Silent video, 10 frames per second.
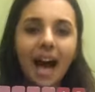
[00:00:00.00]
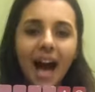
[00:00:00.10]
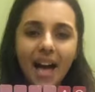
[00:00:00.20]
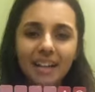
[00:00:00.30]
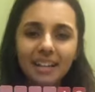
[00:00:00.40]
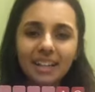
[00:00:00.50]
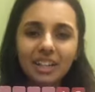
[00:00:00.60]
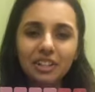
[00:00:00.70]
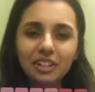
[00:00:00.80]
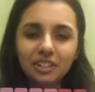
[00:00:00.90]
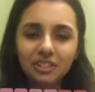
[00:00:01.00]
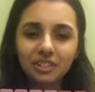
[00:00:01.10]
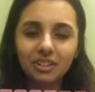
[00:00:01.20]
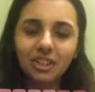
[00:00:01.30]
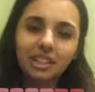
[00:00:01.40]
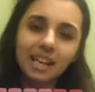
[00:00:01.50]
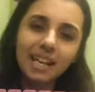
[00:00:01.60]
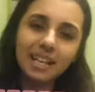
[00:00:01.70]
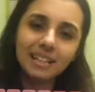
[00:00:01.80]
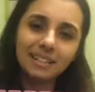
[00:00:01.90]
Hi Anish. The
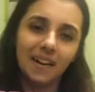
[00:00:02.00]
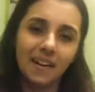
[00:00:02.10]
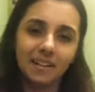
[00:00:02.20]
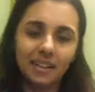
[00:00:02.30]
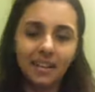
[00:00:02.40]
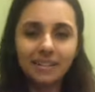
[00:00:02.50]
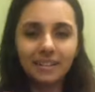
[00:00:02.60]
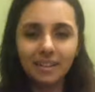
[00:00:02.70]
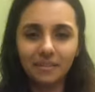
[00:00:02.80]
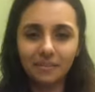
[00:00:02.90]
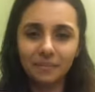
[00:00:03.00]
A is done. A is done.